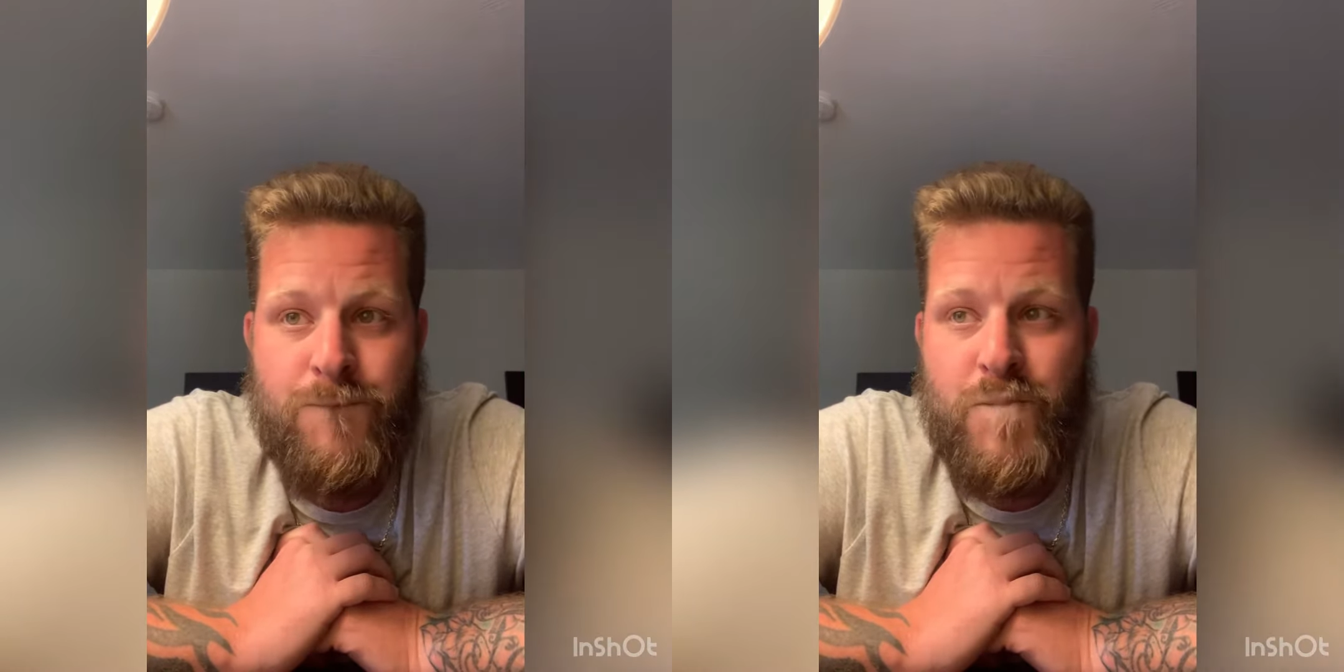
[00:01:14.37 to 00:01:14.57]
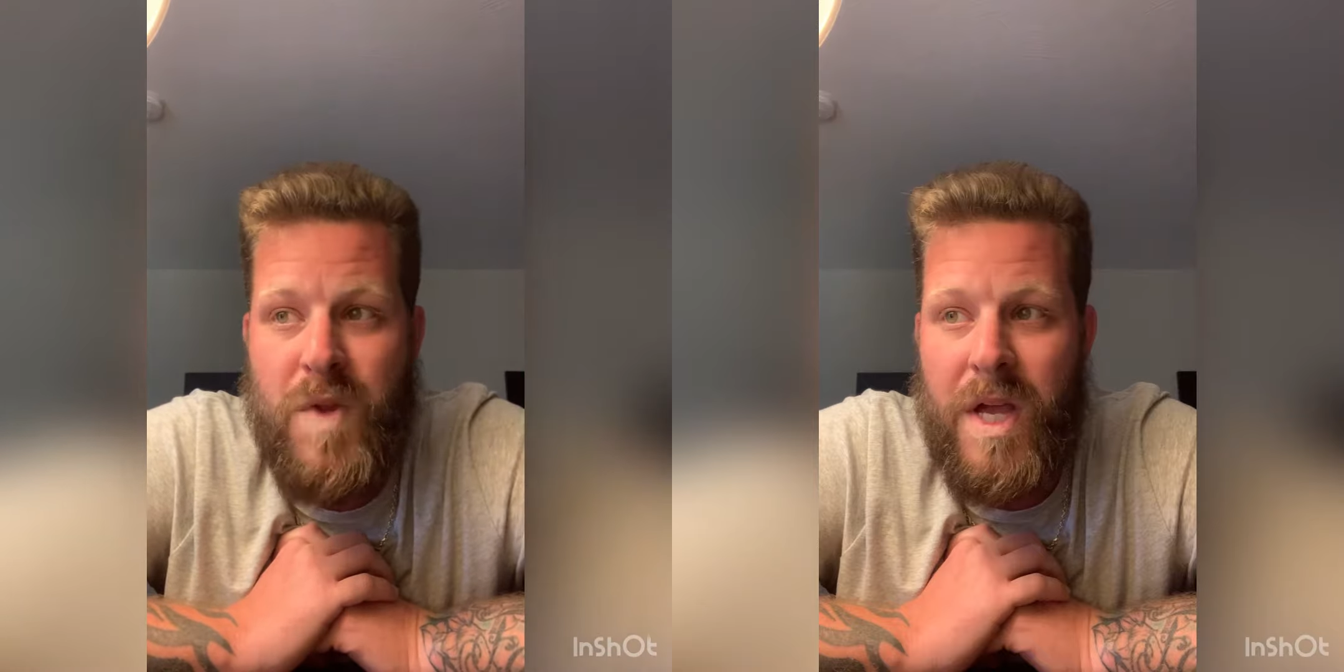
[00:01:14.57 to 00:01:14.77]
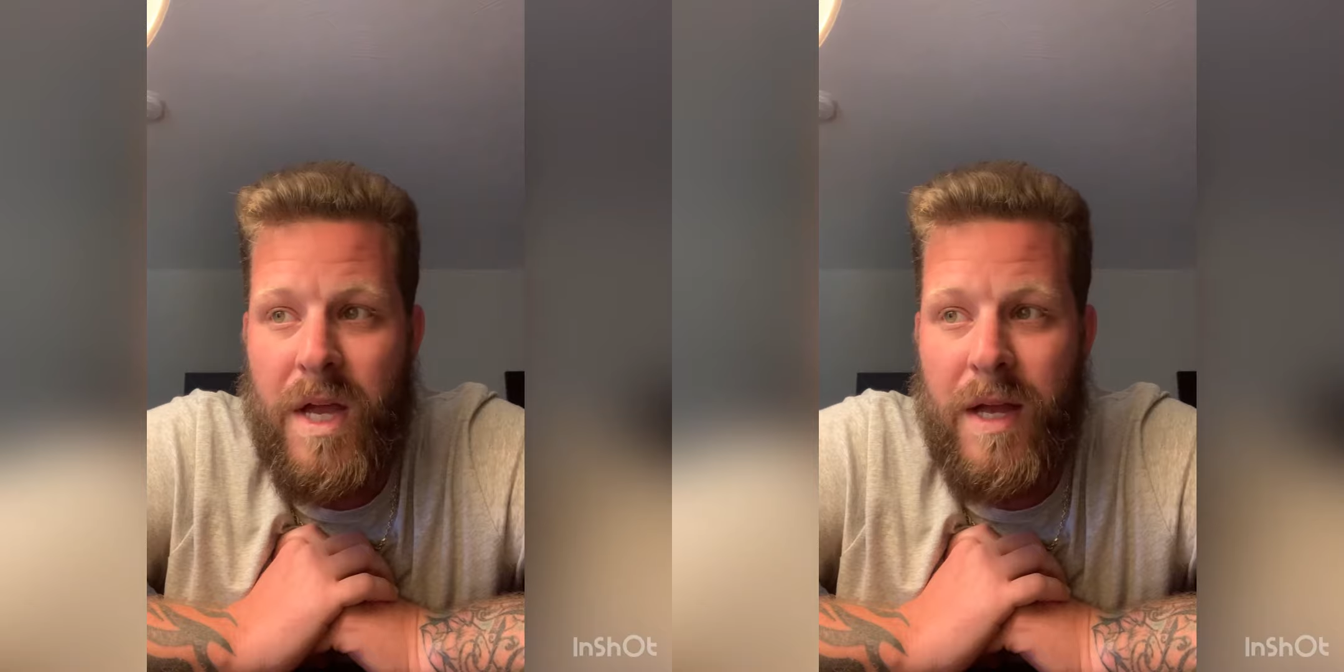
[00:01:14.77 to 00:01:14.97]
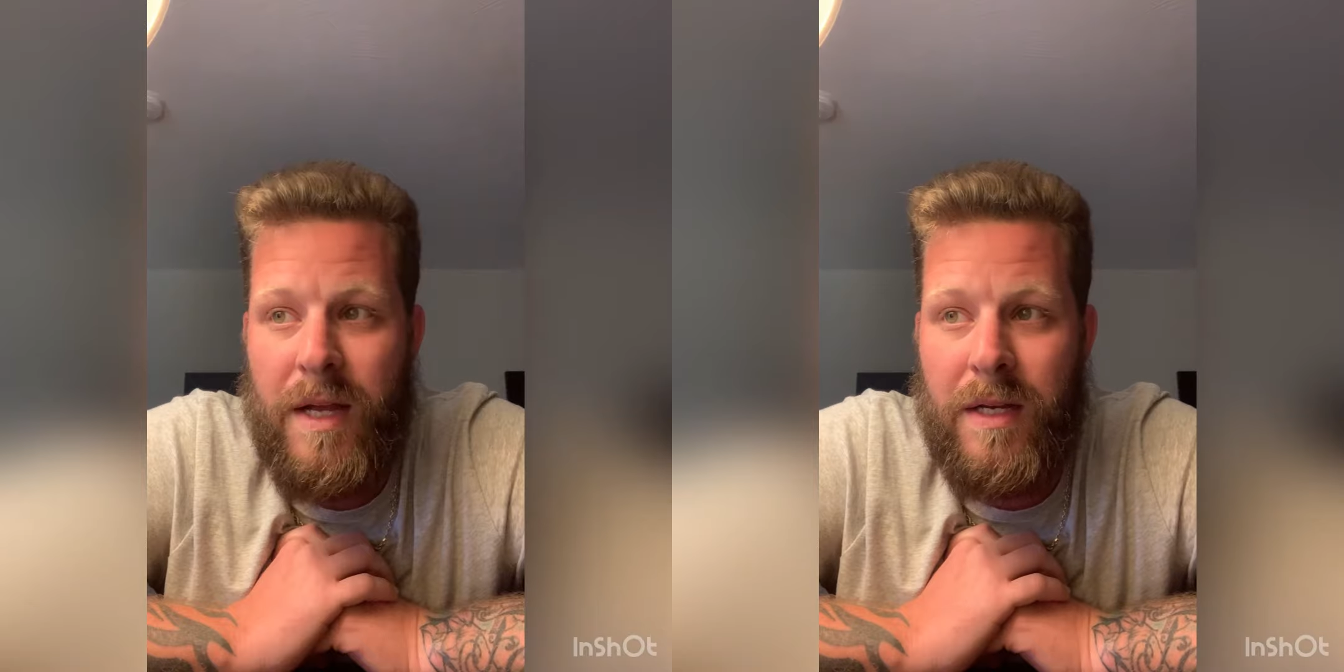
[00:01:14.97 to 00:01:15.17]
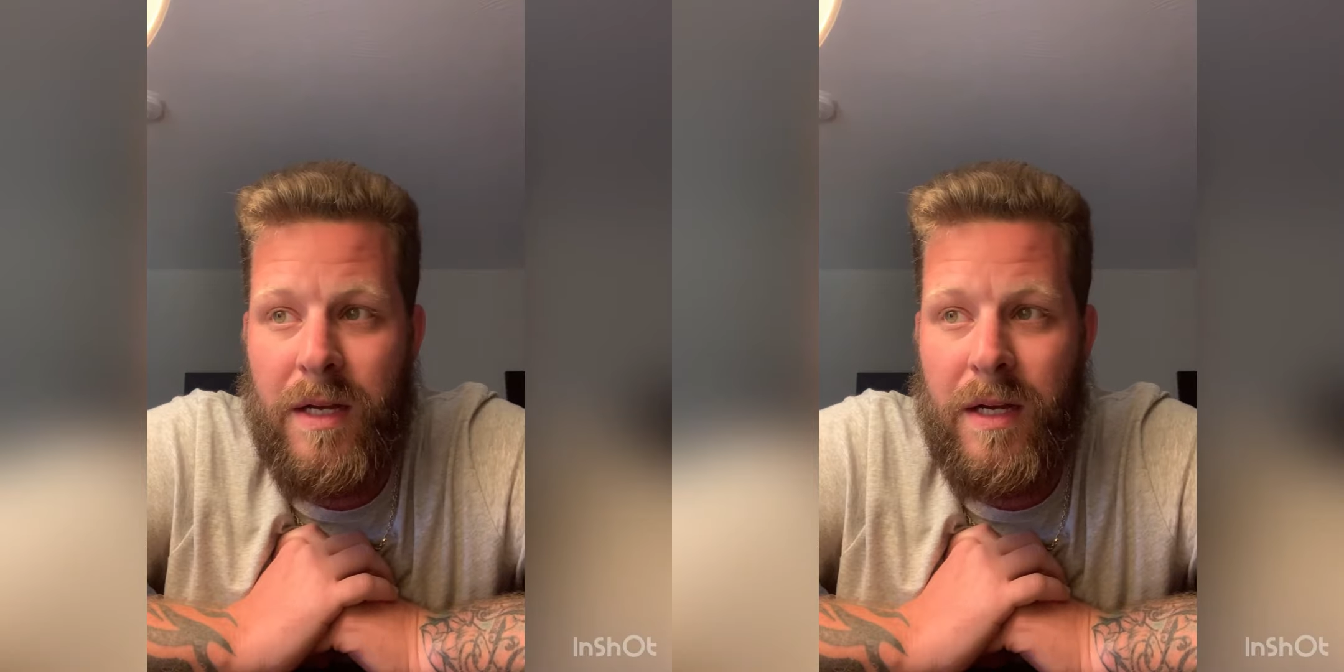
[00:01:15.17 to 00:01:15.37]

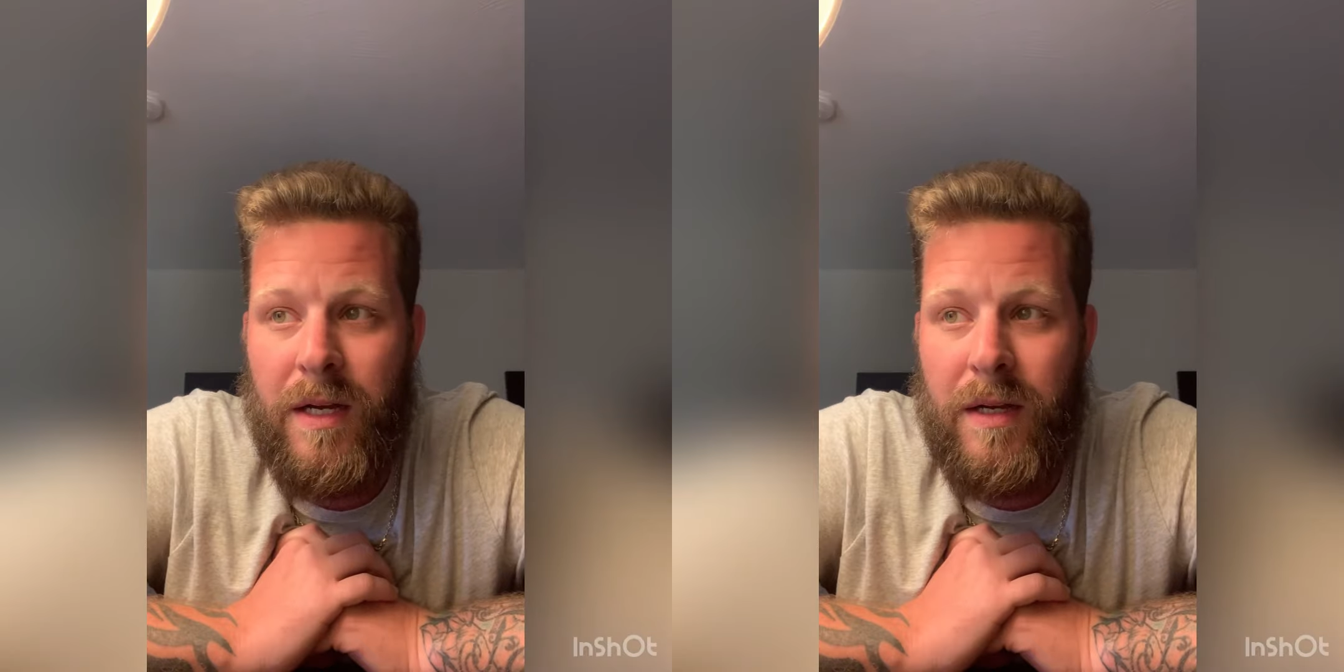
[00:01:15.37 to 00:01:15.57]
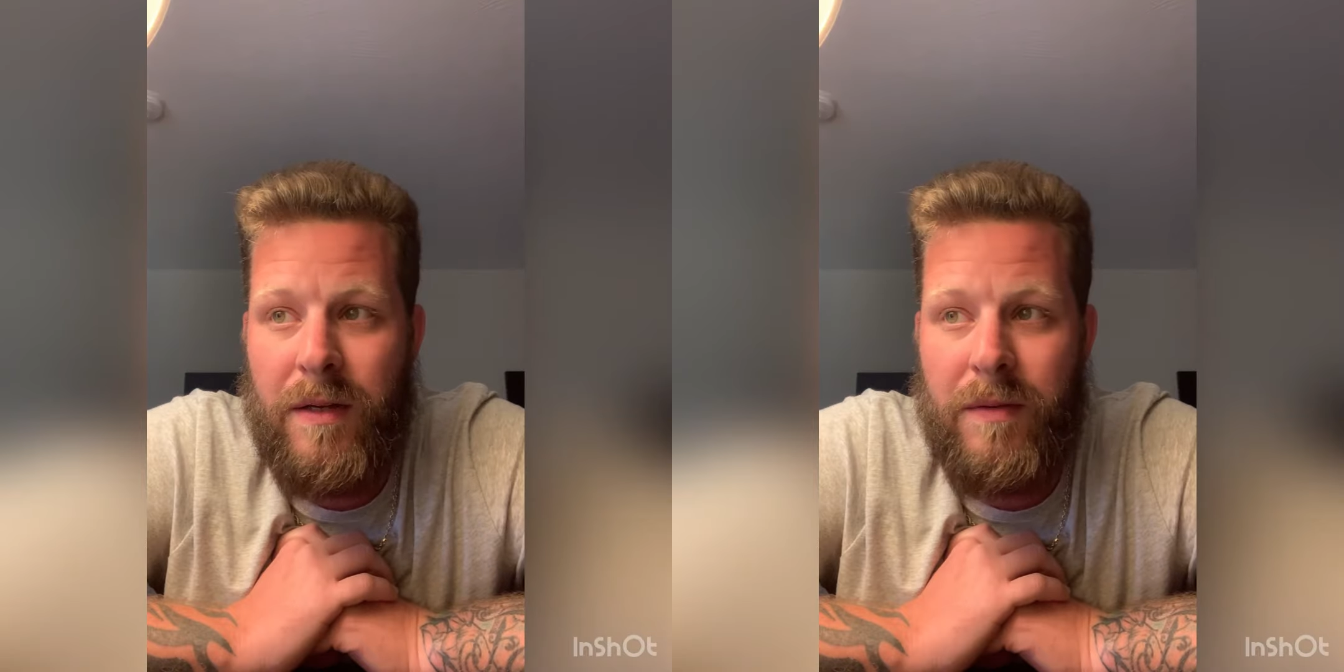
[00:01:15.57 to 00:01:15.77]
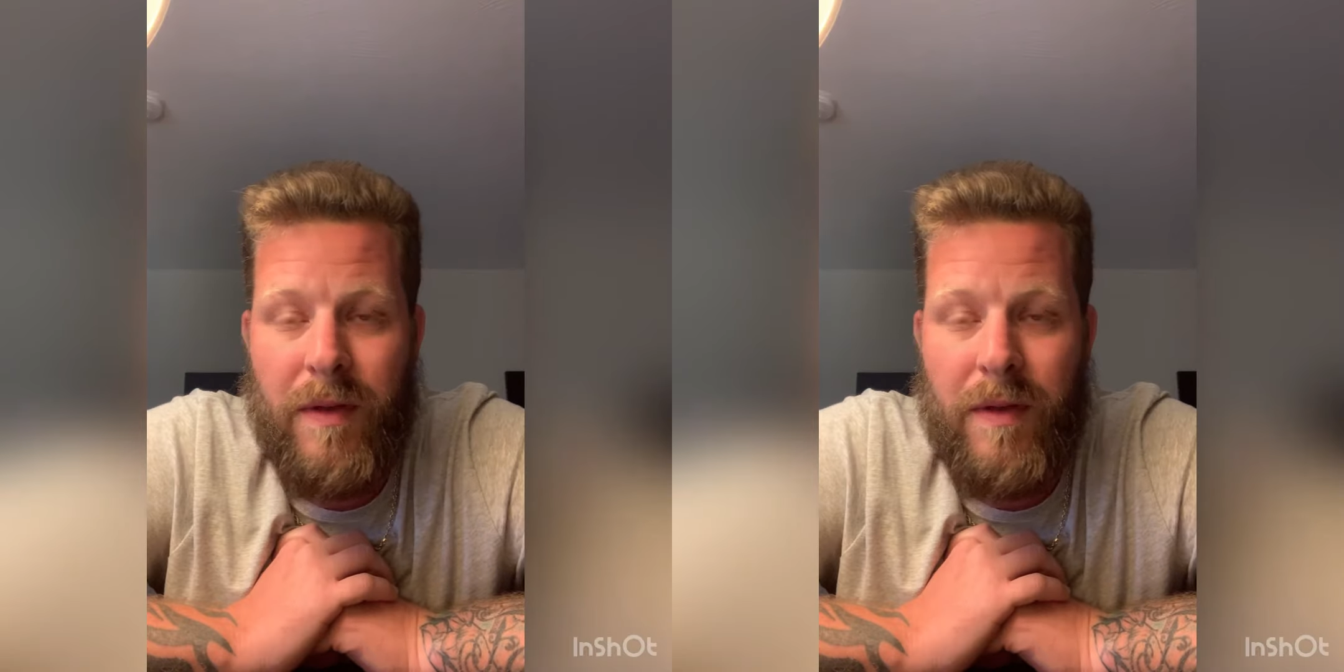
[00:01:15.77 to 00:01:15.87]
And uh,